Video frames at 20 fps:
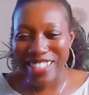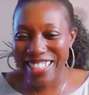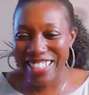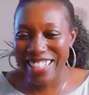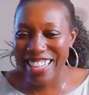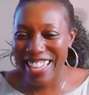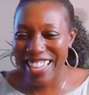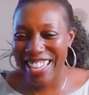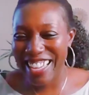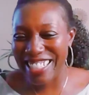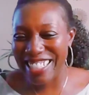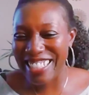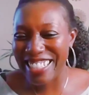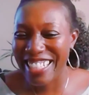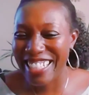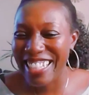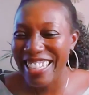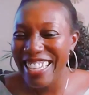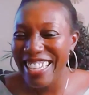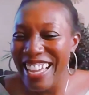
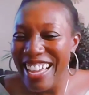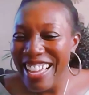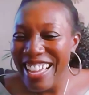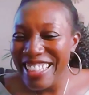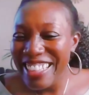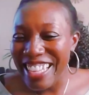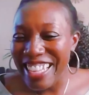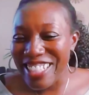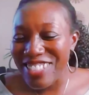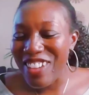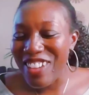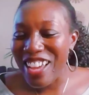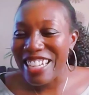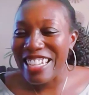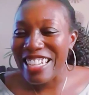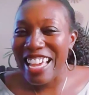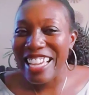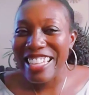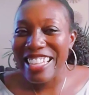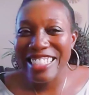yes that's my
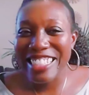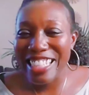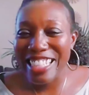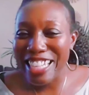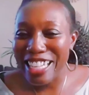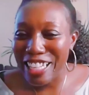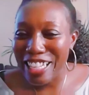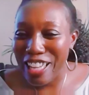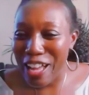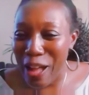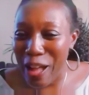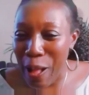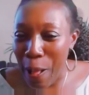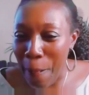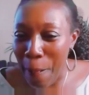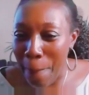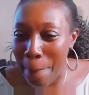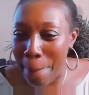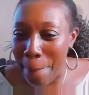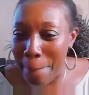next thing
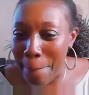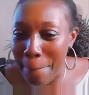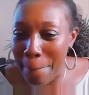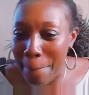um,